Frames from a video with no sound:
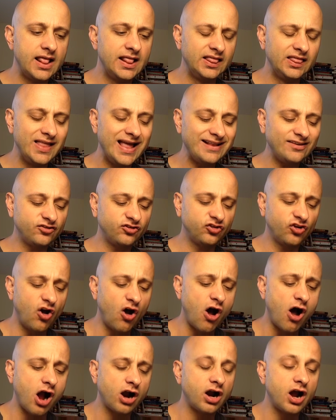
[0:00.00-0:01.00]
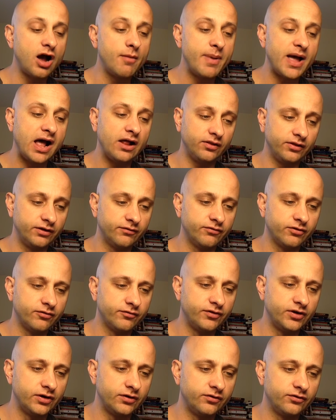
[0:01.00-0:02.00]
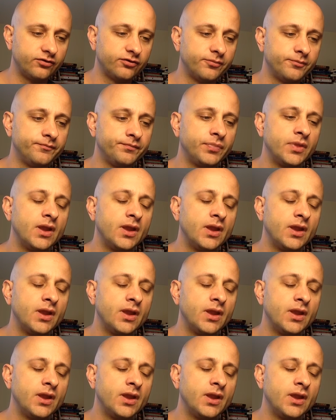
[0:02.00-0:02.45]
let's talk about lit reviews.